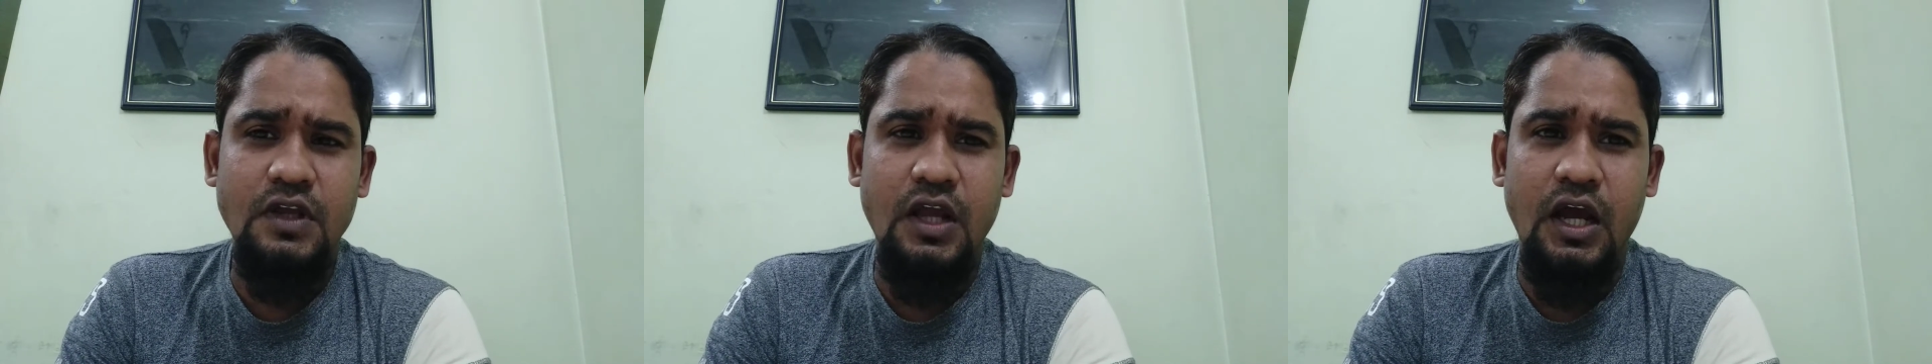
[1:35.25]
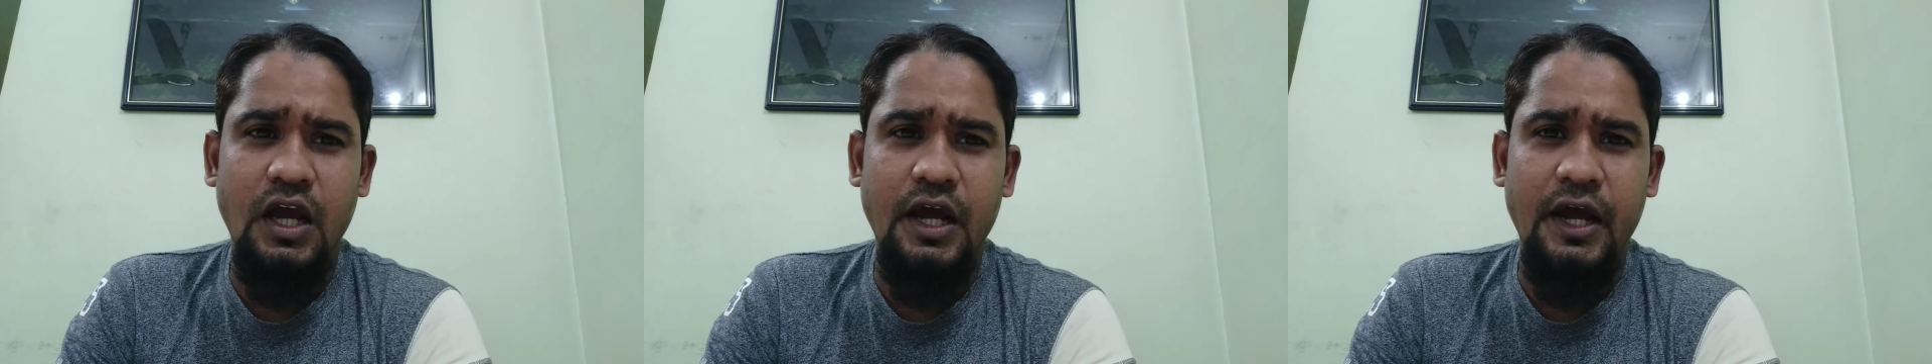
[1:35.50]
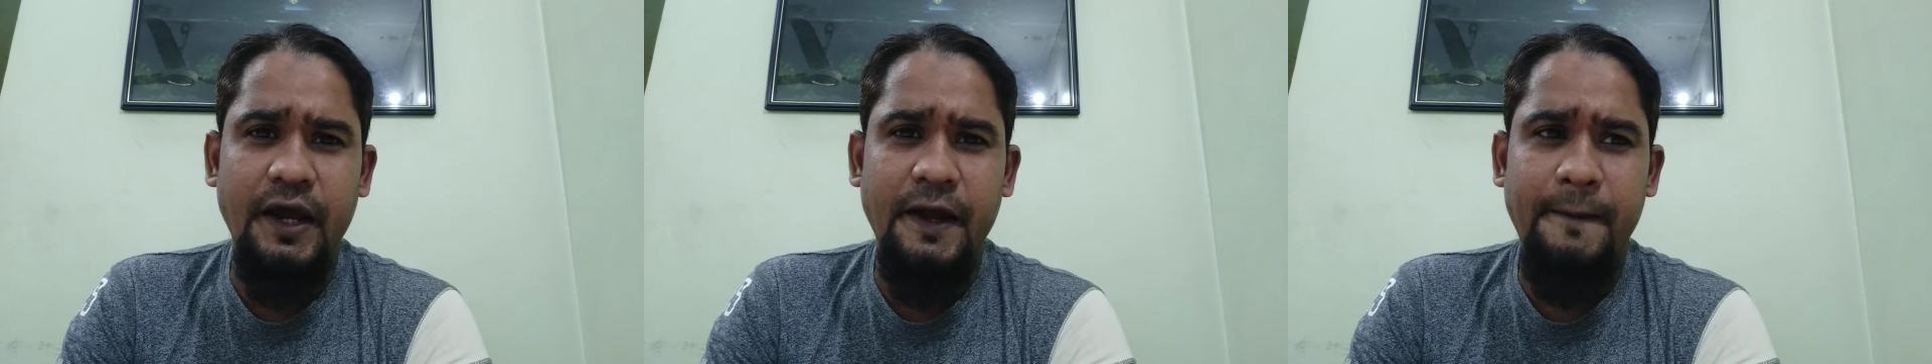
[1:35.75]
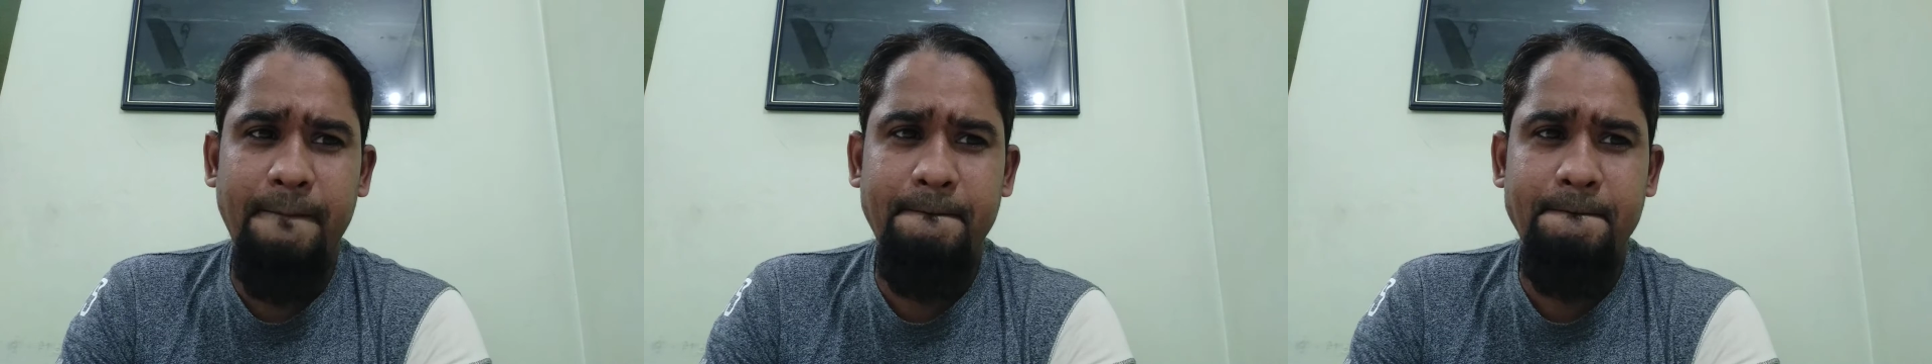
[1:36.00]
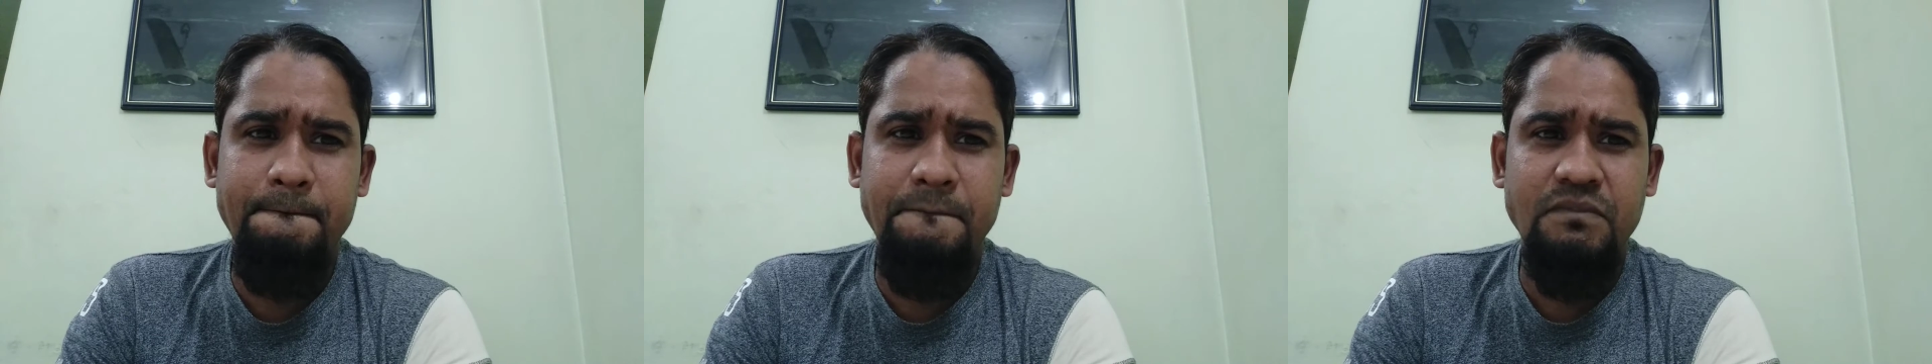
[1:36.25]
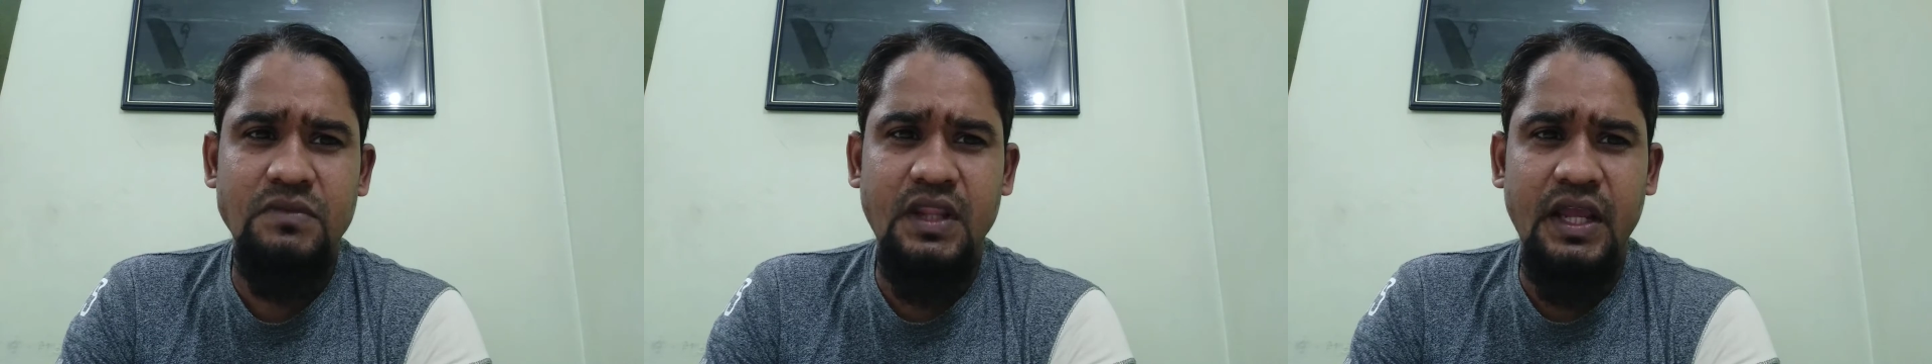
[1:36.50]

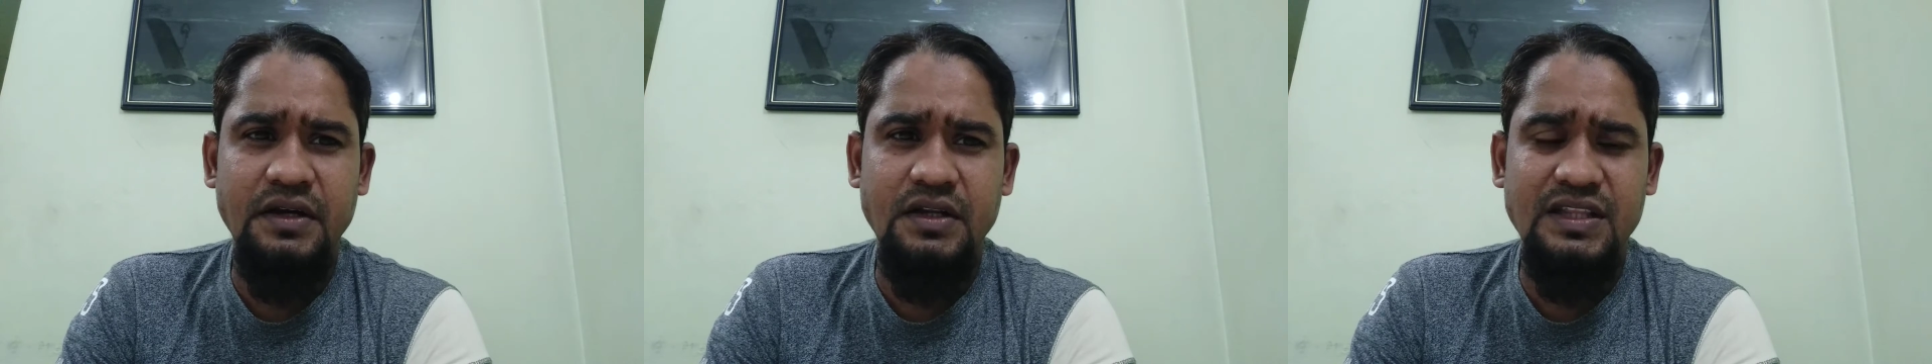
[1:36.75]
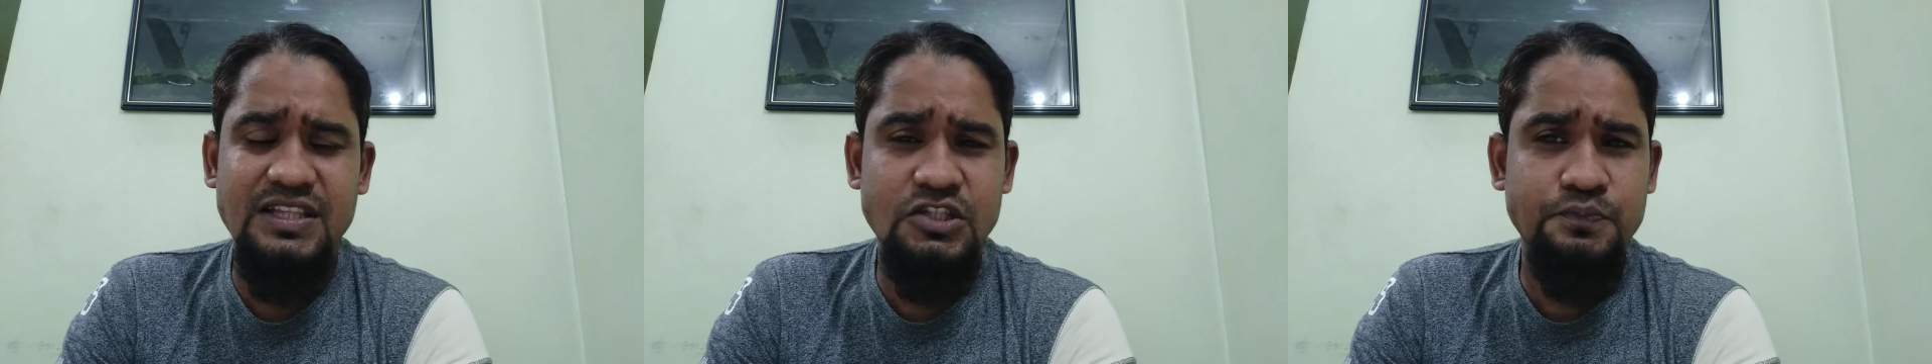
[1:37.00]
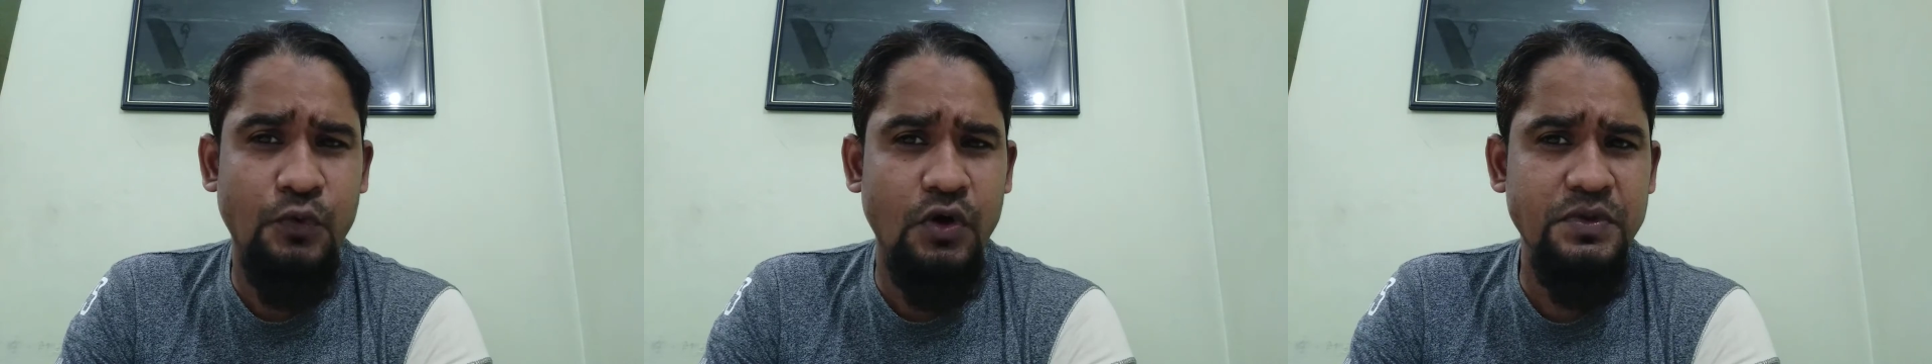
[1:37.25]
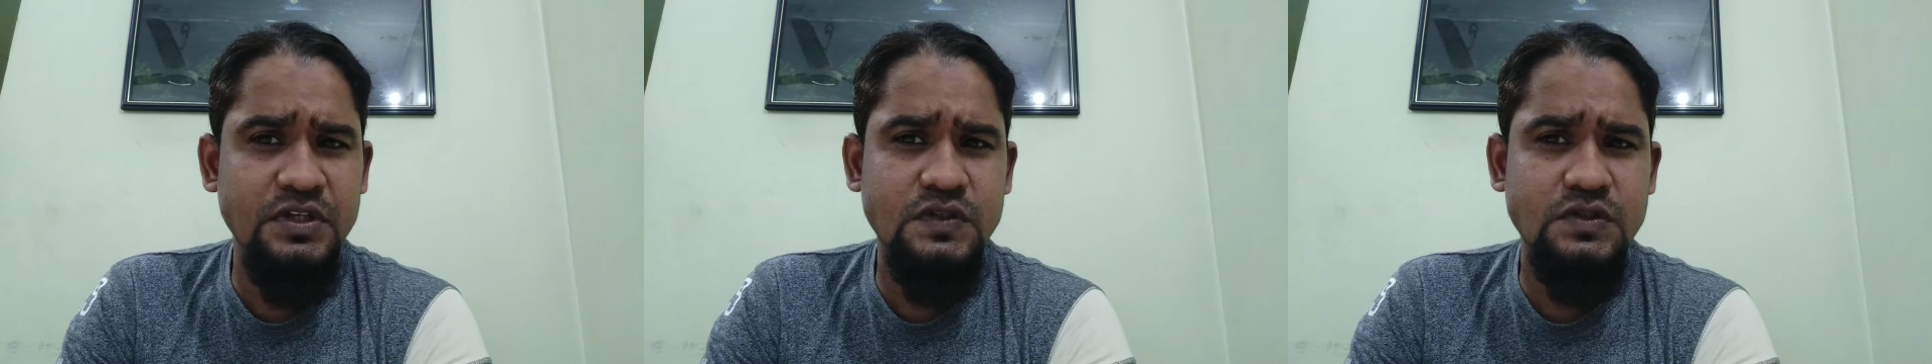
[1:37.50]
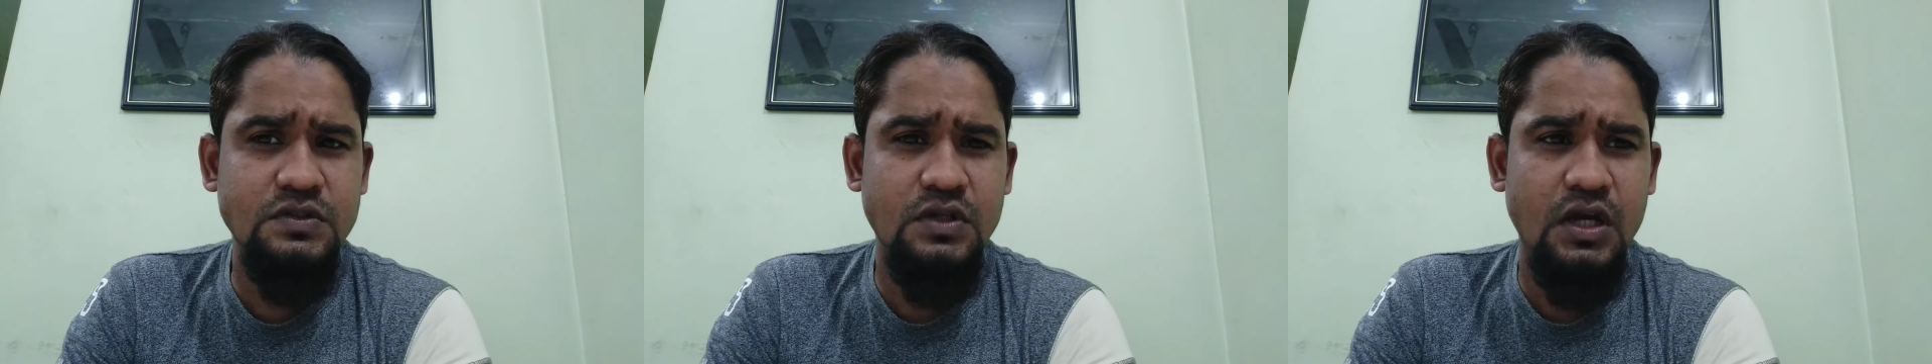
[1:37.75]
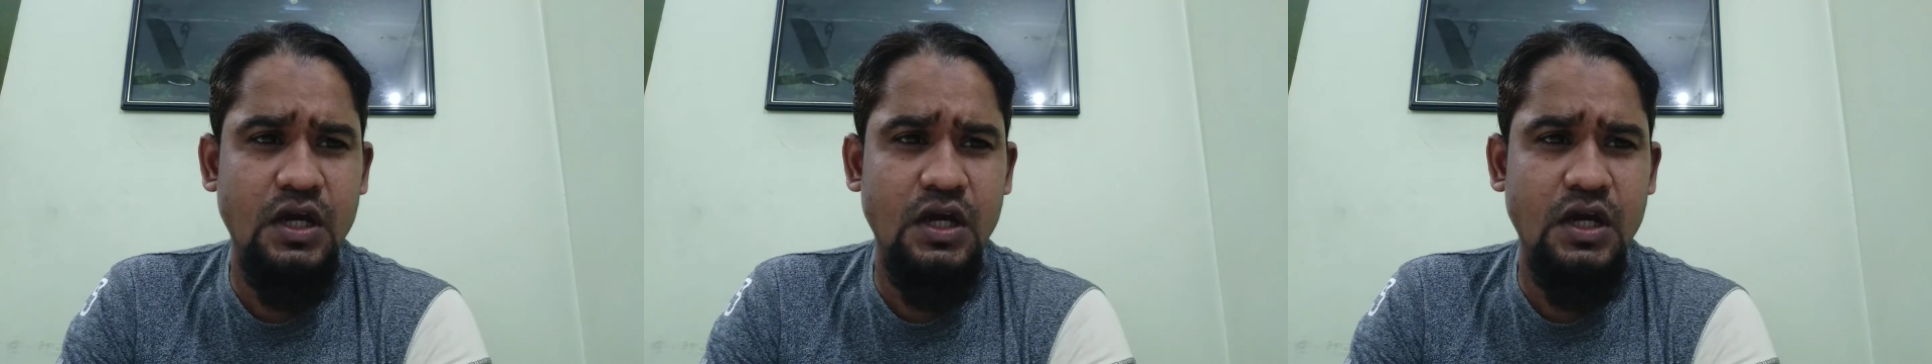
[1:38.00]
and this promise